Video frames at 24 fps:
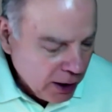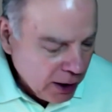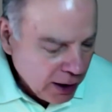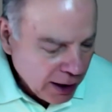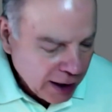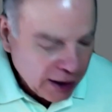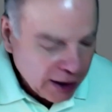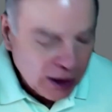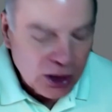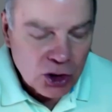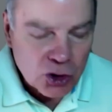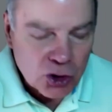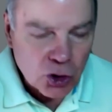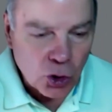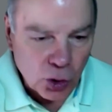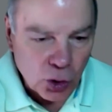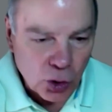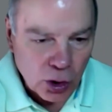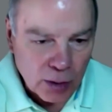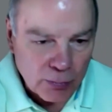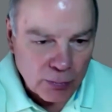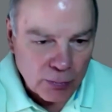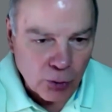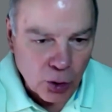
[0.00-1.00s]
an
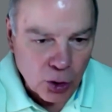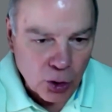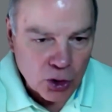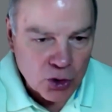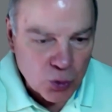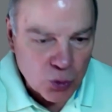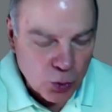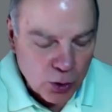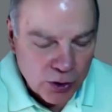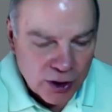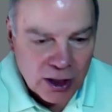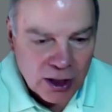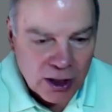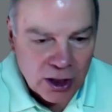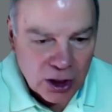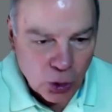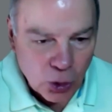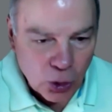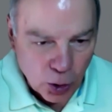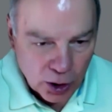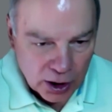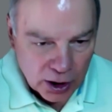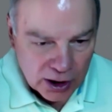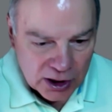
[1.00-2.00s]
internal approach within the
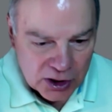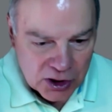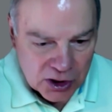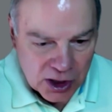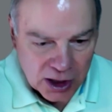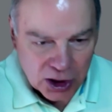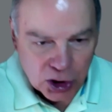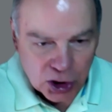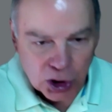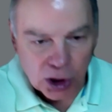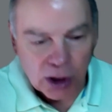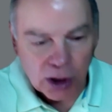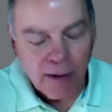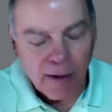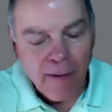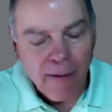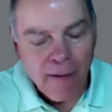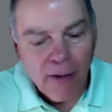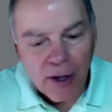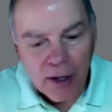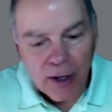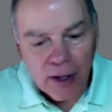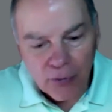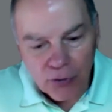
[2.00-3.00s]
organization.
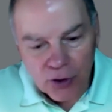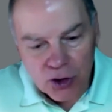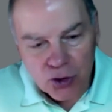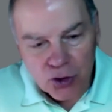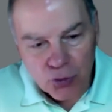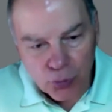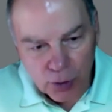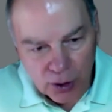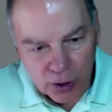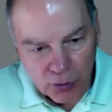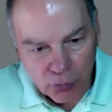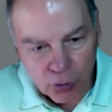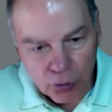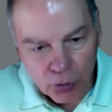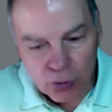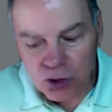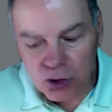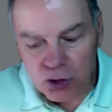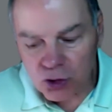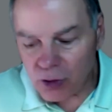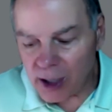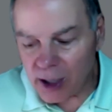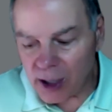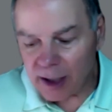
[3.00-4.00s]
This recruit
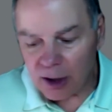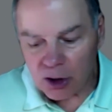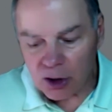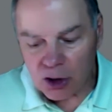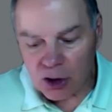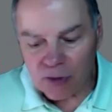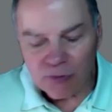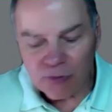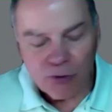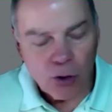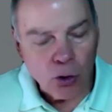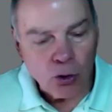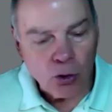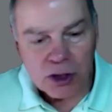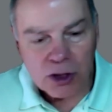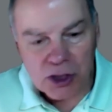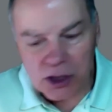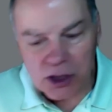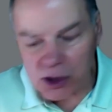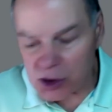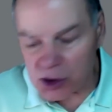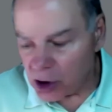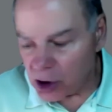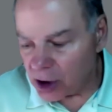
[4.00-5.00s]
strategy
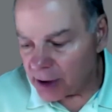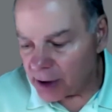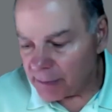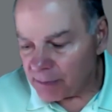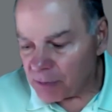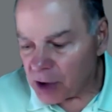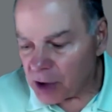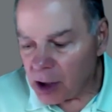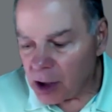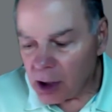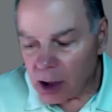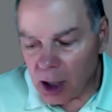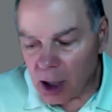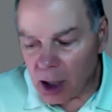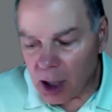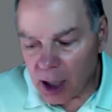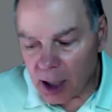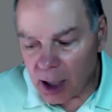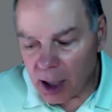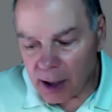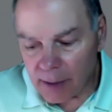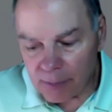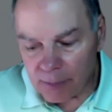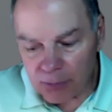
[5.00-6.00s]
focuses on
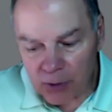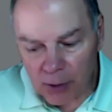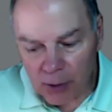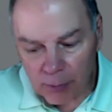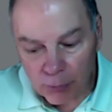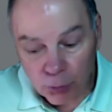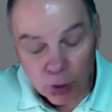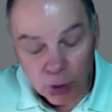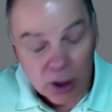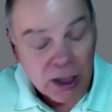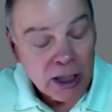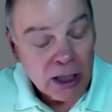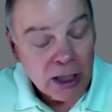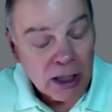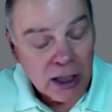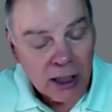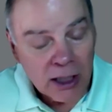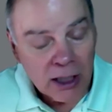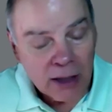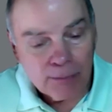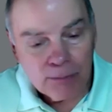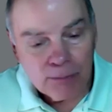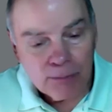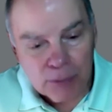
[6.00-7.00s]
bringing
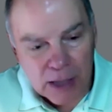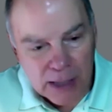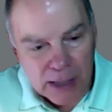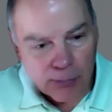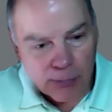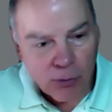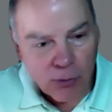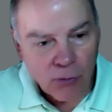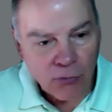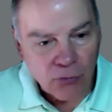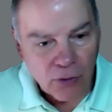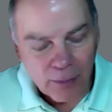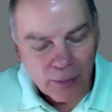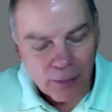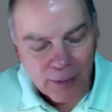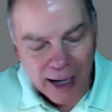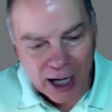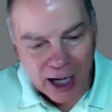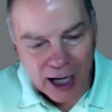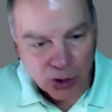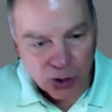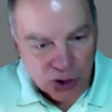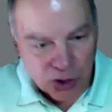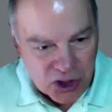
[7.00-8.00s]
in people from
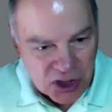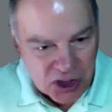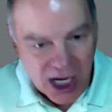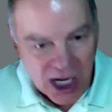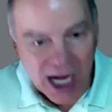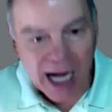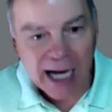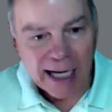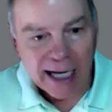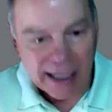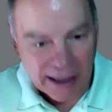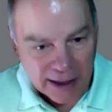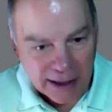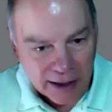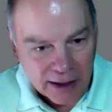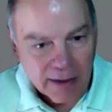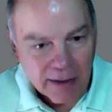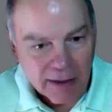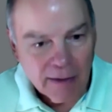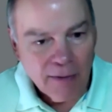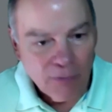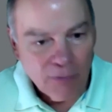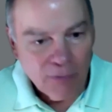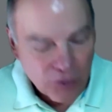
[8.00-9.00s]
outside
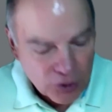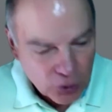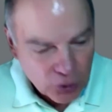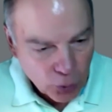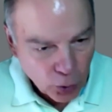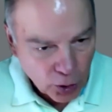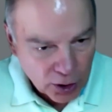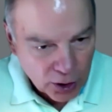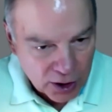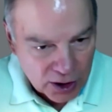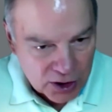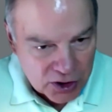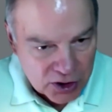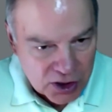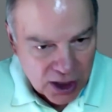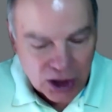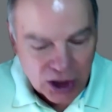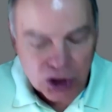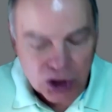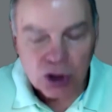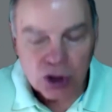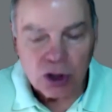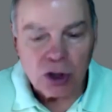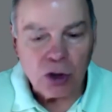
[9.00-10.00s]
the
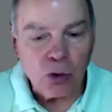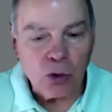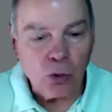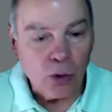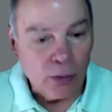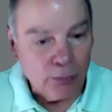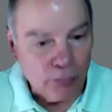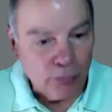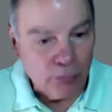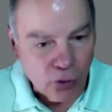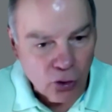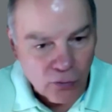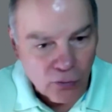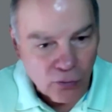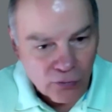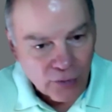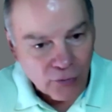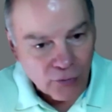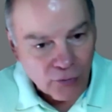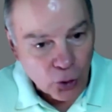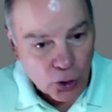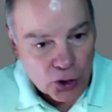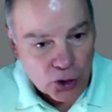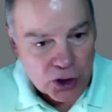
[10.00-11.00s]
organization to improve
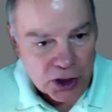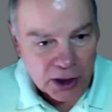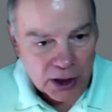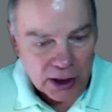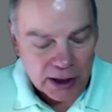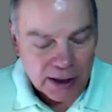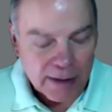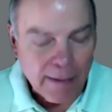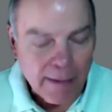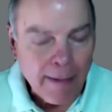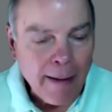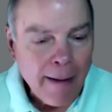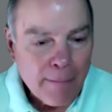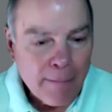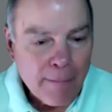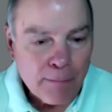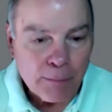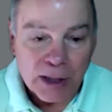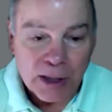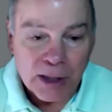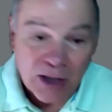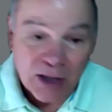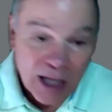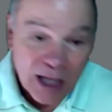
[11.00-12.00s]
diversity,
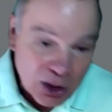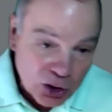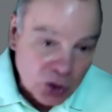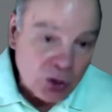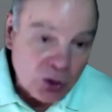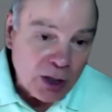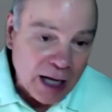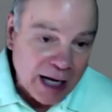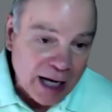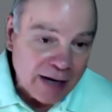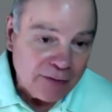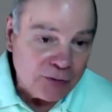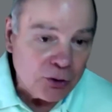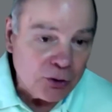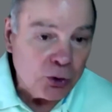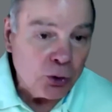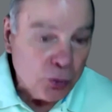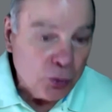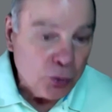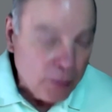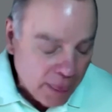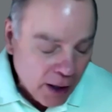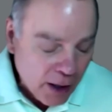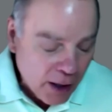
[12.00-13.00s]
but then you'd have
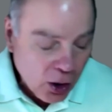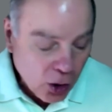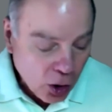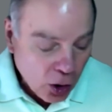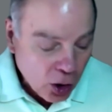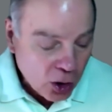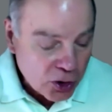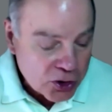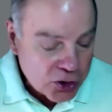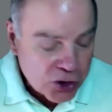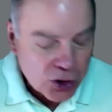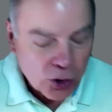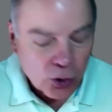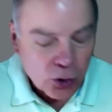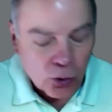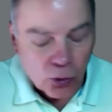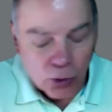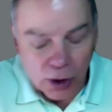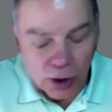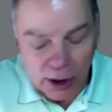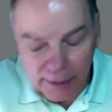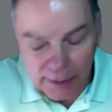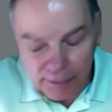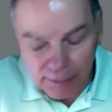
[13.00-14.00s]
to
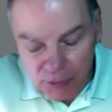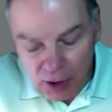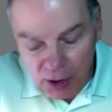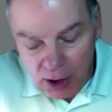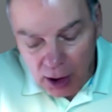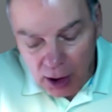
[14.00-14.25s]
also